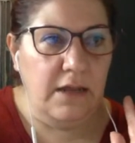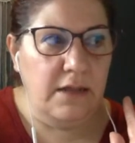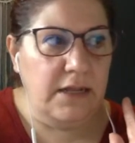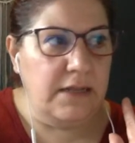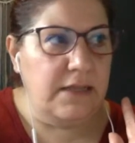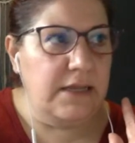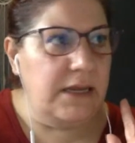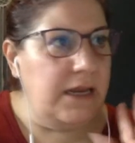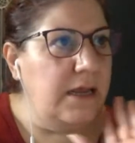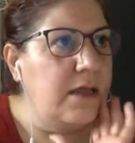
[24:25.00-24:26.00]
let's
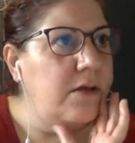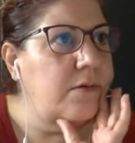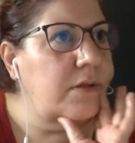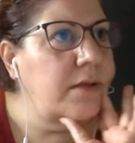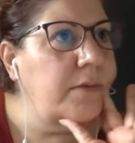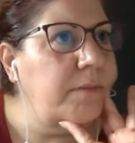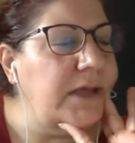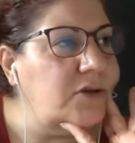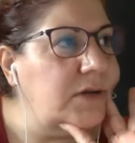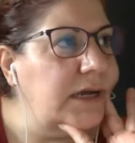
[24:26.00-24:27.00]
see. Let me
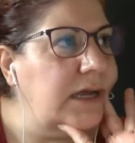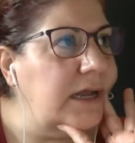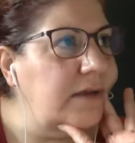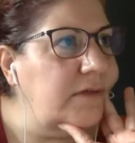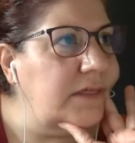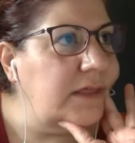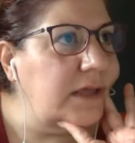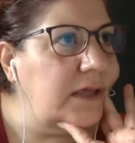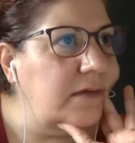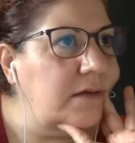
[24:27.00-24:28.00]
make sure I got
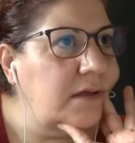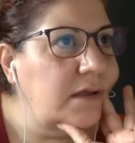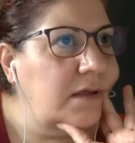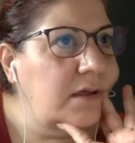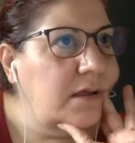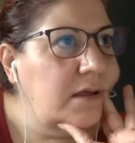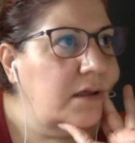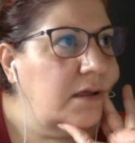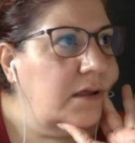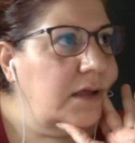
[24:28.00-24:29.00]
everything.
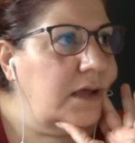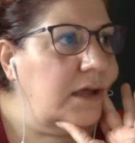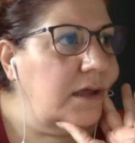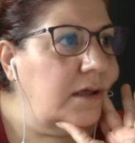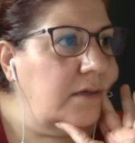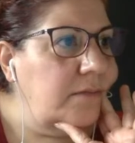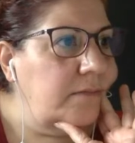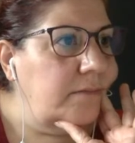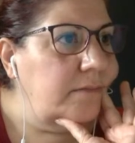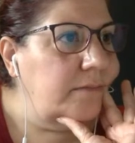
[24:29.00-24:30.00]
Um,
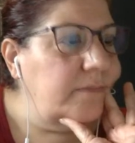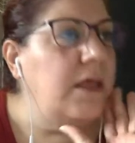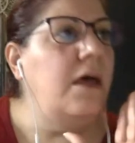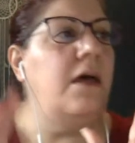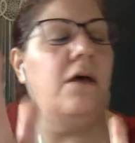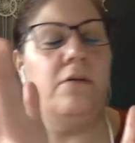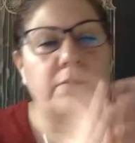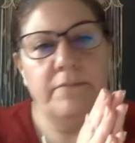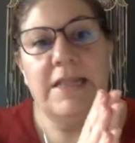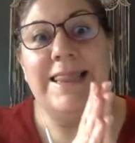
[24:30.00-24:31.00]
oh,
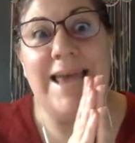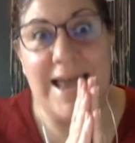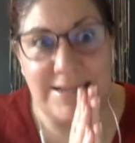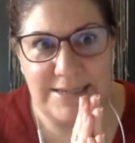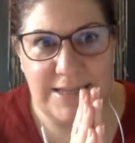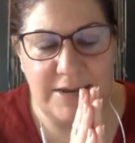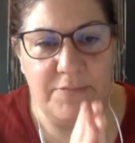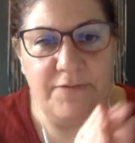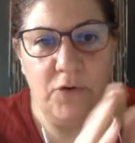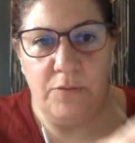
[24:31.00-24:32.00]
lastly,
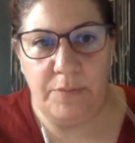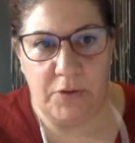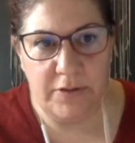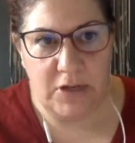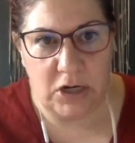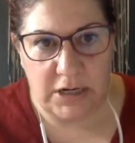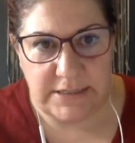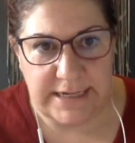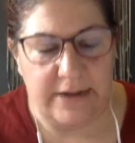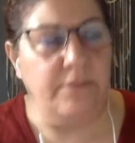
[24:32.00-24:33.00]
before we pull the
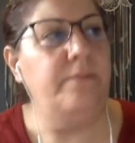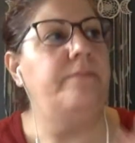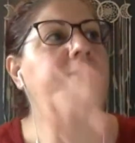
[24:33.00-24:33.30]
cards out,